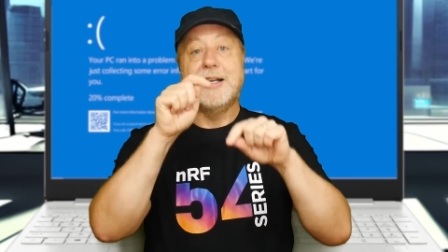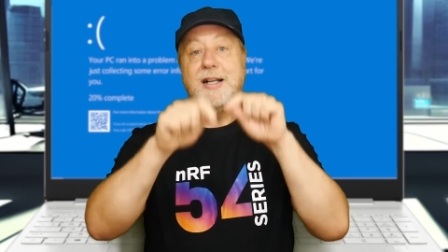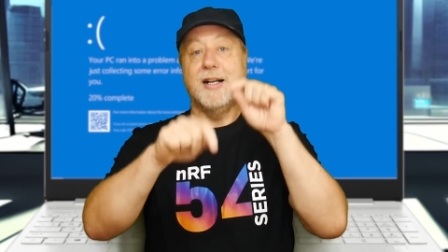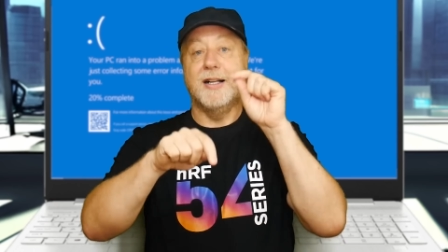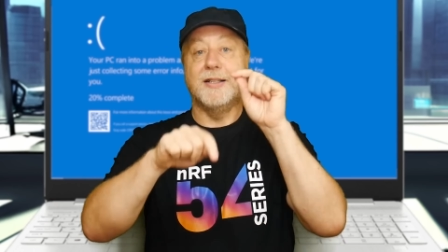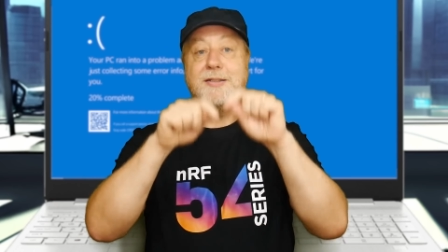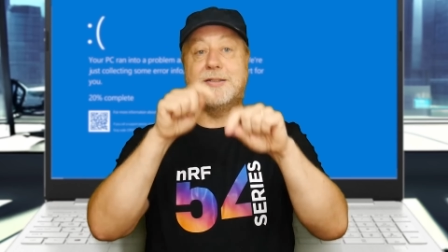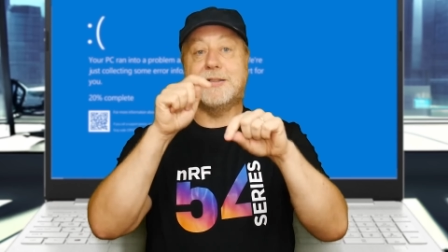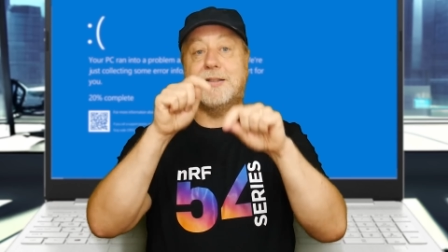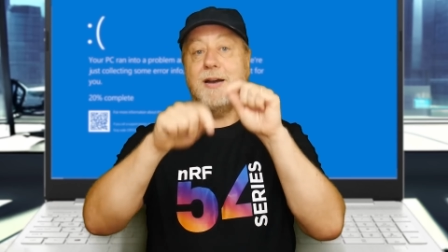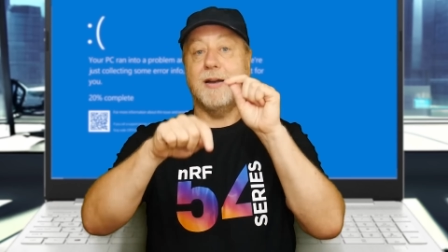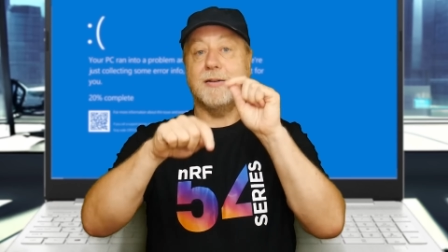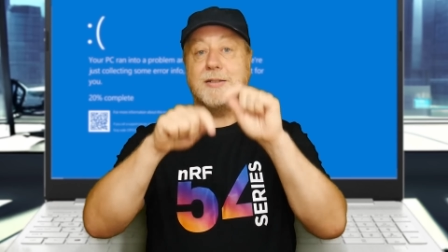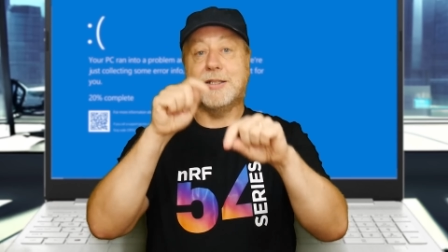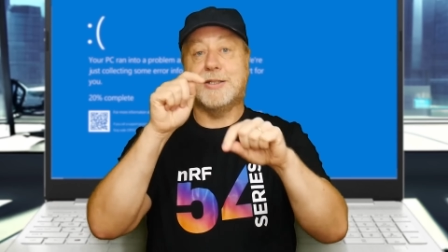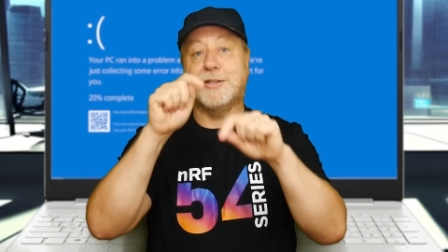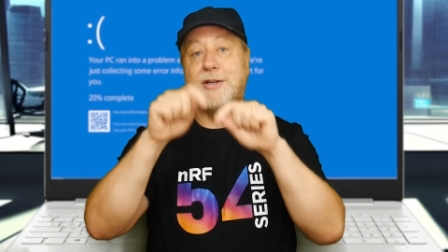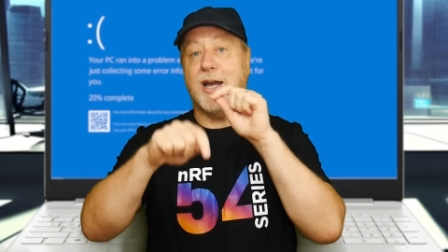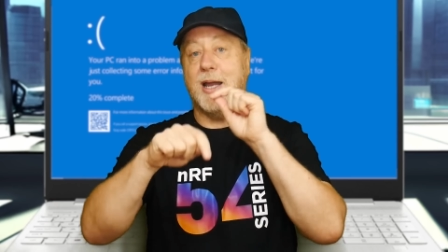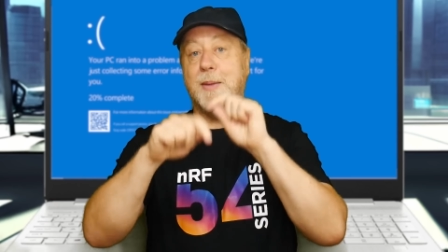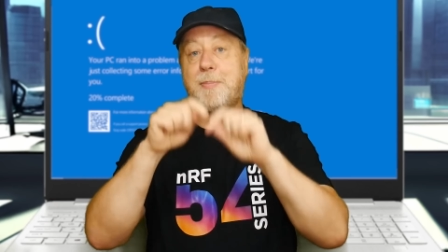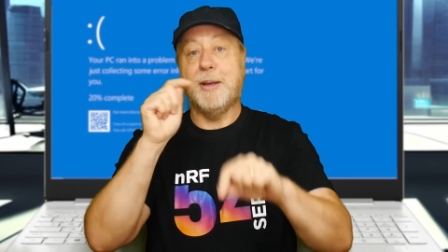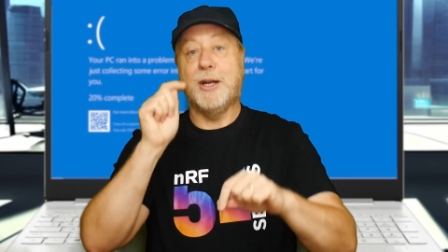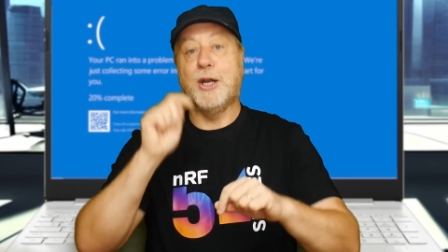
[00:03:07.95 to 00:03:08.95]
and start to
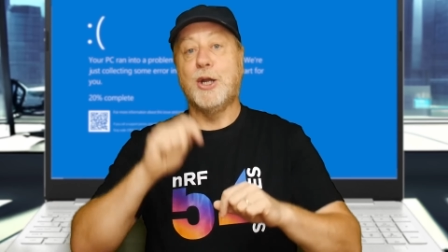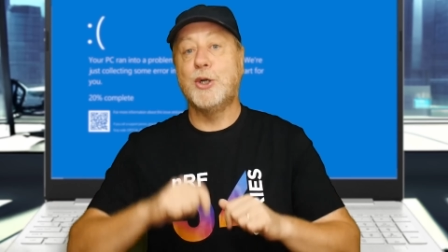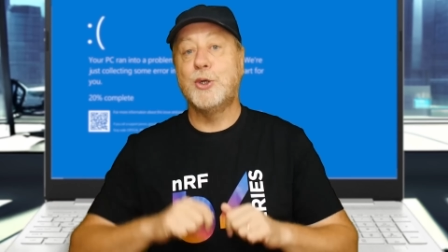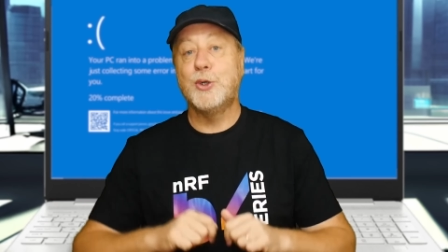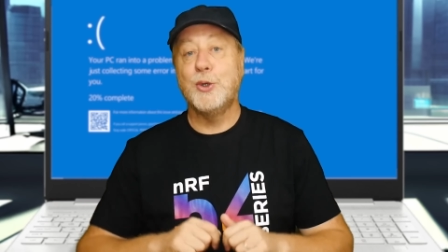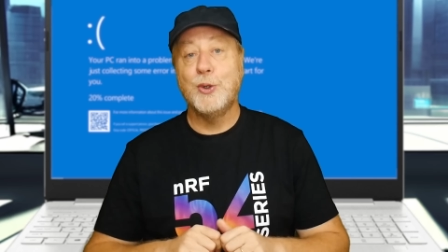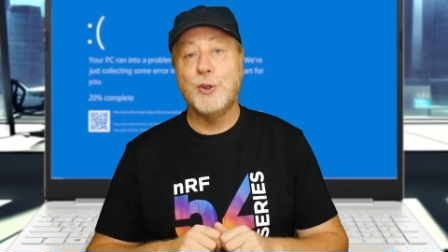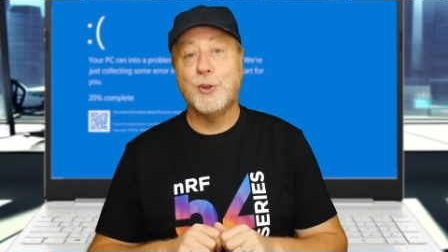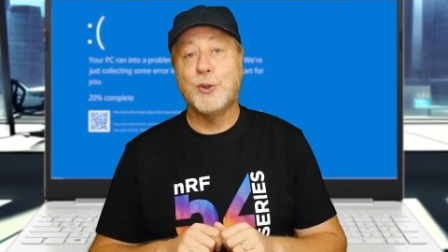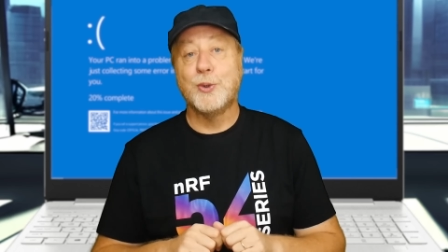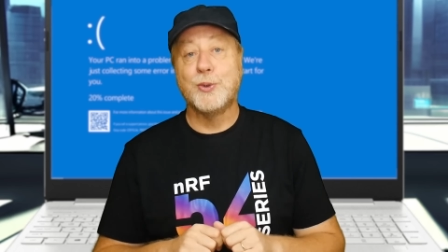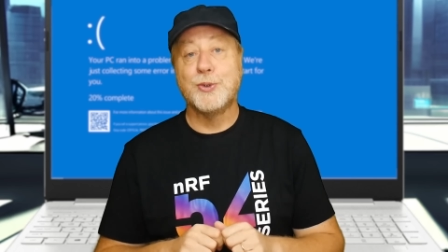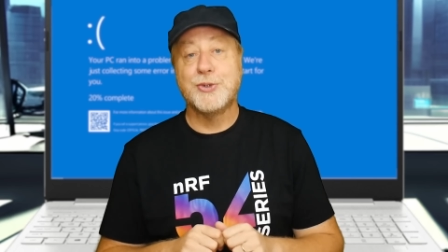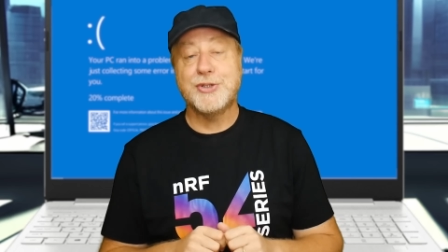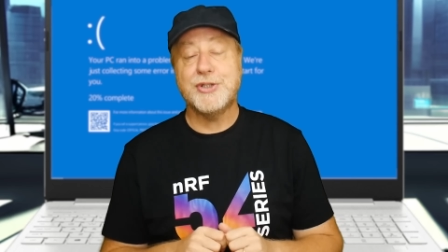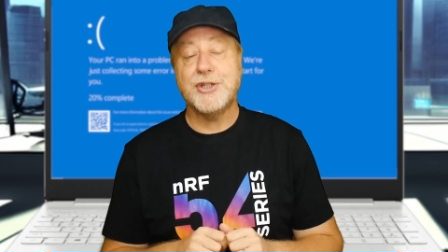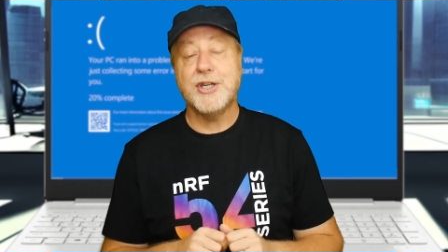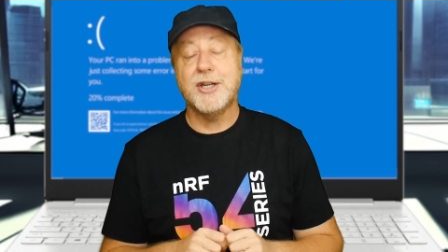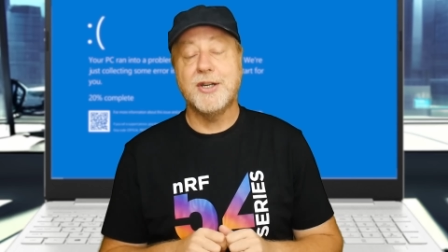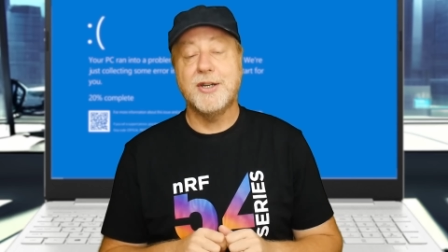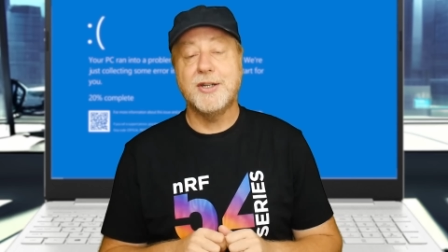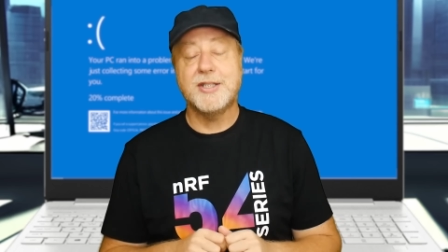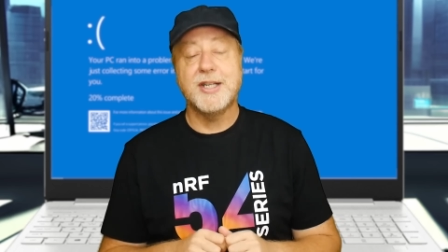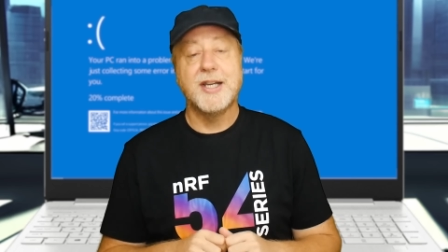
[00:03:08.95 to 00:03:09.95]
type in a Google
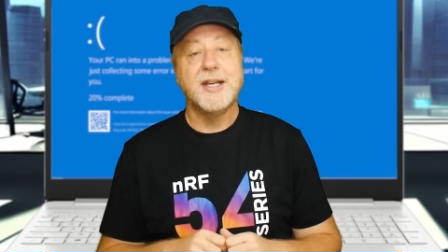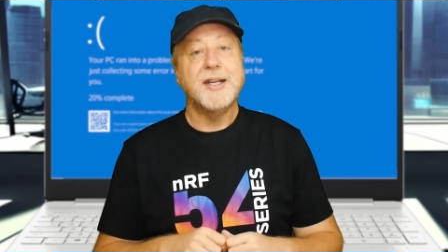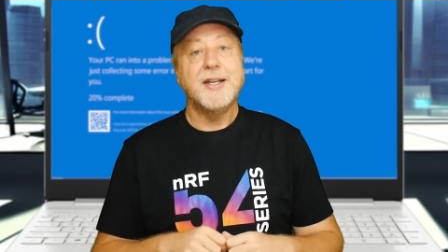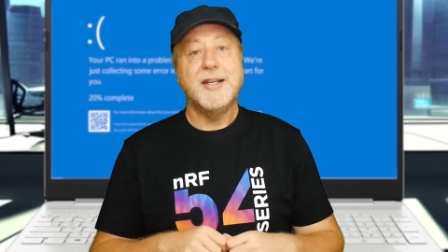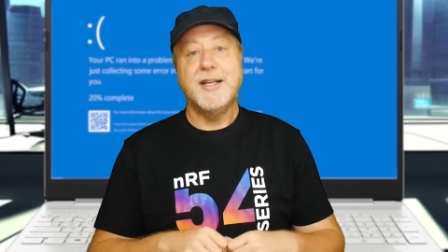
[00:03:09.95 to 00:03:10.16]
search